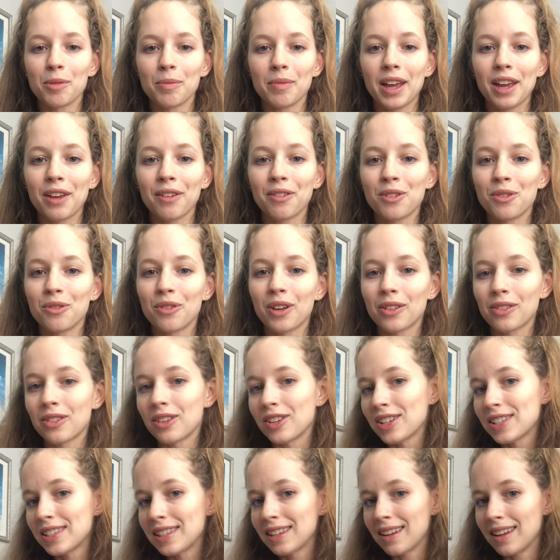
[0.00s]
If you've ever
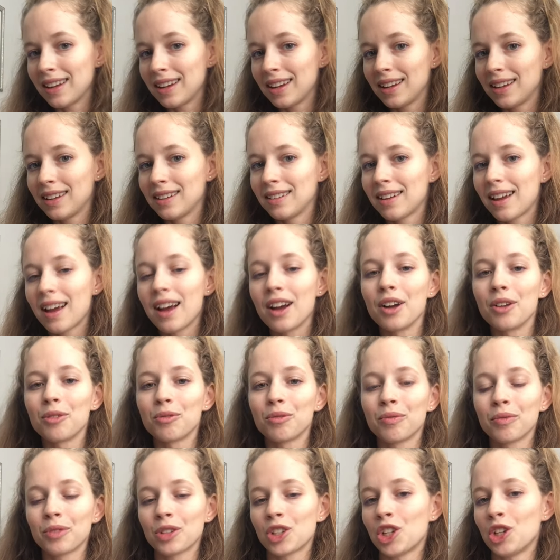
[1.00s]
seen a
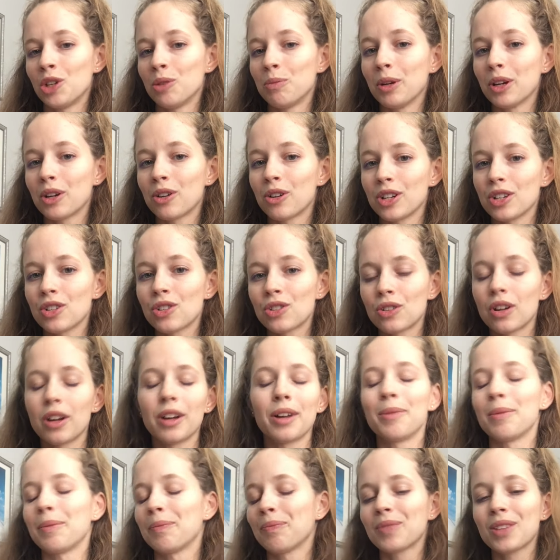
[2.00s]

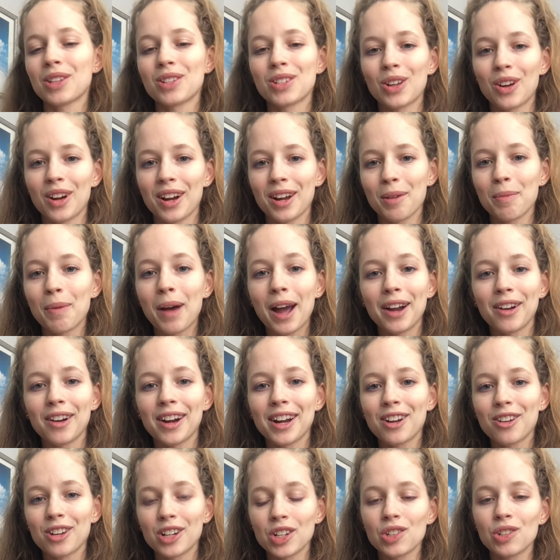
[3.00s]

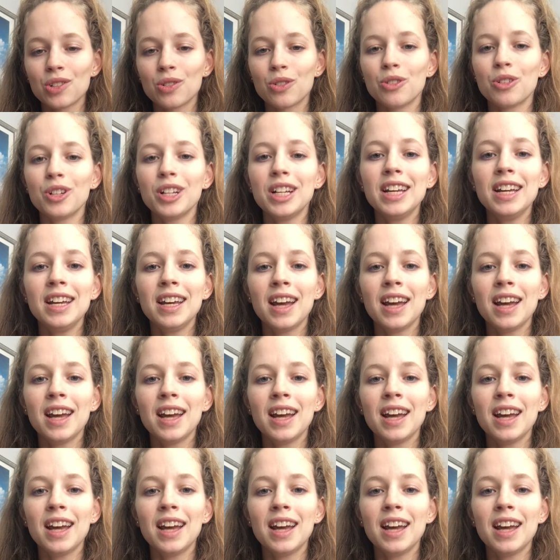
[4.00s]
pyrite crystal,